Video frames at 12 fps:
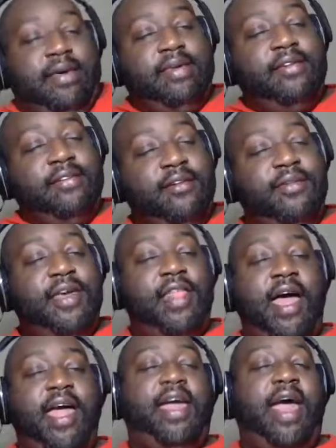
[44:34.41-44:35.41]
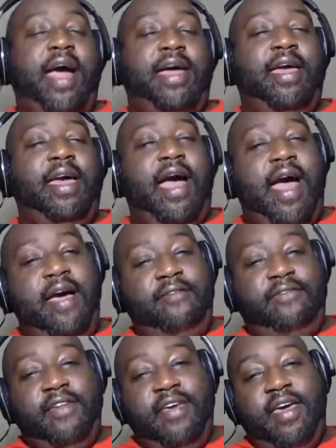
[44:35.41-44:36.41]
You know what I mean? Like I
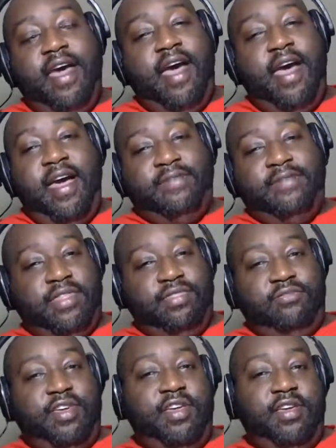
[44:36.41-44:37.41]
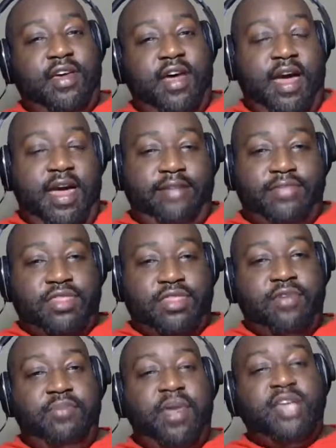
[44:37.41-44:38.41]
have the
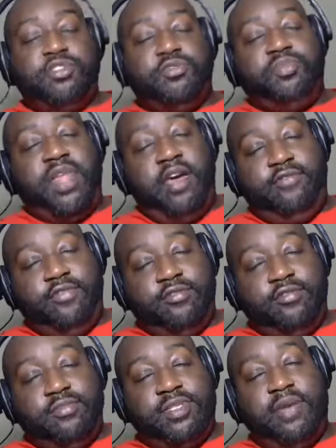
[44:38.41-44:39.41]
three major platforms.